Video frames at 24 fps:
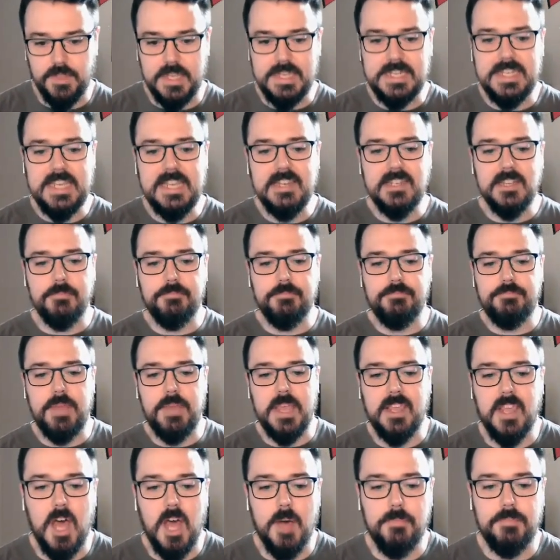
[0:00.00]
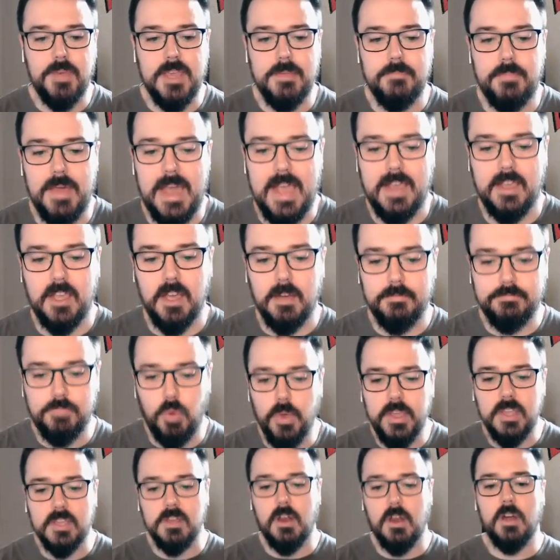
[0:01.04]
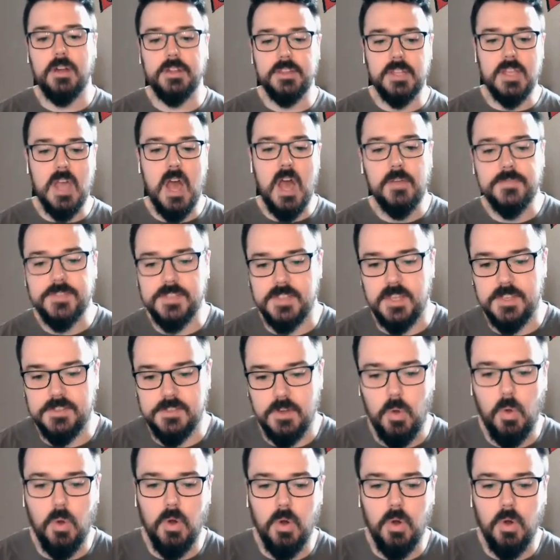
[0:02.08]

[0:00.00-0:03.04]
do they need to pick up a backup point guard in the offseason,